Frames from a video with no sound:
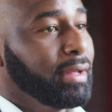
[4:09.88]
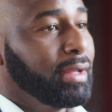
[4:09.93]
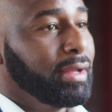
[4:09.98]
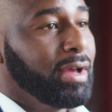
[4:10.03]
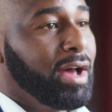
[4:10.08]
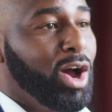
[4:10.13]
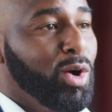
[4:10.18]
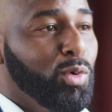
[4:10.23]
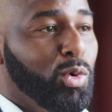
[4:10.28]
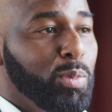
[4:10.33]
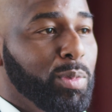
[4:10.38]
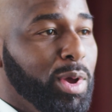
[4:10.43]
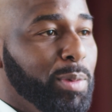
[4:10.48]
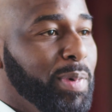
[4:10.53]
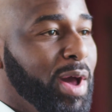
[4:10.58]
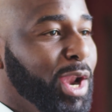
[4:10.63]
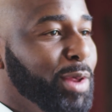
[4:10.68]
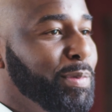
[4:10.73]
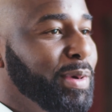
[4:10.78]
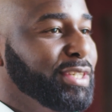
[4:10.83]
God woke me
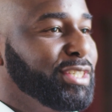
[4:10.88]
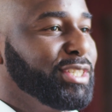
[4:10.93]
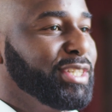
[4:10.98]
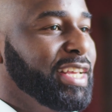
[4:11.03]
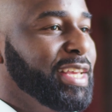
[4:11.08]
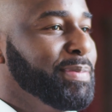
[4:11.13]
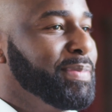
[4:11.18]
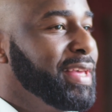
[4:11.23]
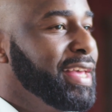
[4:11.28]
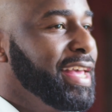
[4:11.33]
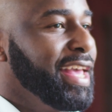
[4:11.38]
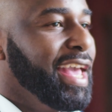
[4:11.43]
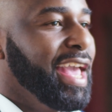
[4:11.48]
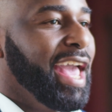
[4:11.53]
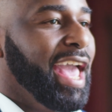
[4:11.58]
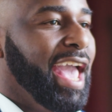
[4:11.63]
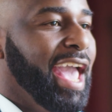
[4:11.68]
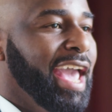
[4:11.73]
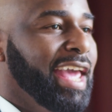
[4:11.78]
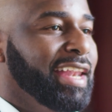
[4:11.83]
up out of my sleep
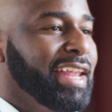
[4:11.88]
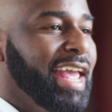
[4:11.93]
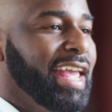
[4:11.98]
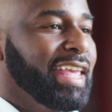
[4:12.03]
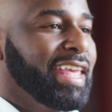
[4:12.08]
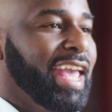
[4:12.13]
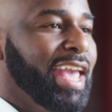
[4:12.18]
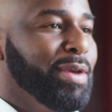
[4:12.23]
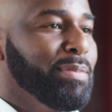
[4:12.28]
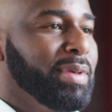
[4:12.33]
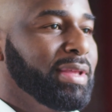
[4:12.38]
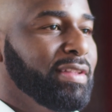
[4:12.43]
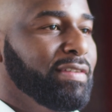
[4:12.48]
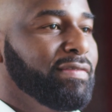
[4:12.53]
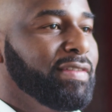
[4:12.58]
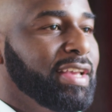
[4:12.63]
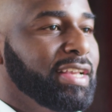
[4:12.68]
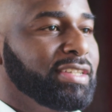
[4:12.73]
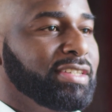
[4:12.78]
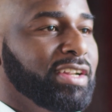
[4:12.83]
and gave me the
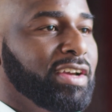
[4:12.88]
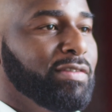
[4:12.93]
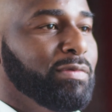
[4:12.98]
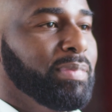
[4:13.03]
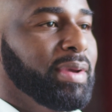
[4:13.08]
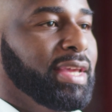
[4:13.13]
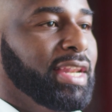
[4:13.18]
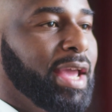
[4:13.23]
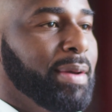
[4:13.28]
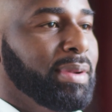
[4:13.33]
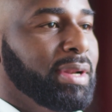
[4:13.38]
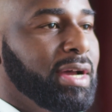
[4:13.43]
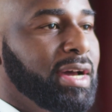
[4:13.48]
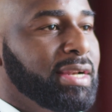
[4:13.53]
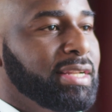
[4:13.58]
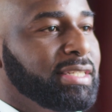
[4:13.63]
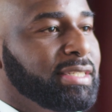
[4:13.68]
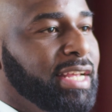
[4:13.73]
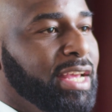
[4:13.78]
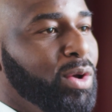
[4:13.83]
vision of being able to
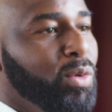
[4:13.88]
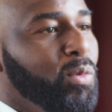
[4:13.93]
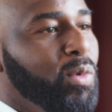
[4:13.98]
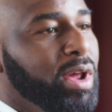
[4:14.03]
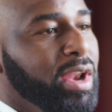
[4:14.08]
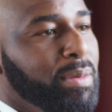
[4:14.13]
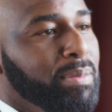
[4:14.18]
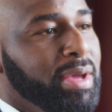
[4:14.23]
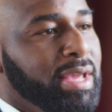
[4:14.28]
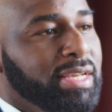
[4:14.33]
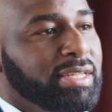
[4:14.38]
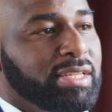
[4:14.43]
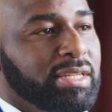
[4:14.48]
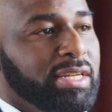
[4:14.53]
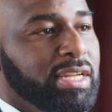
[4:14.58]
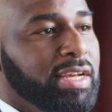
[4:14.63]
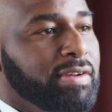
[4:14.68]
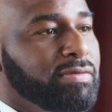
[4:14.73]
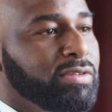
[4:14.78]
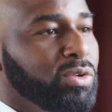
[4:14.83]
understand what it means to
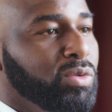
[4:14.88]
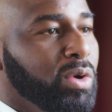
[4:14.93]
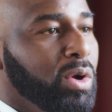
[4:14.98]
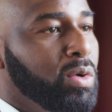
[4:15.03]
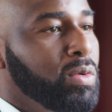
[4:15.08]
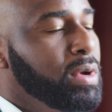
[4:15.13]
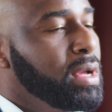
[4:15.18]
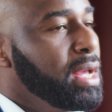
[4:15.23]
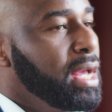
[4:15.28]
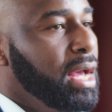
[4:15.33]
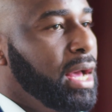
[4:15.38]
live to grow.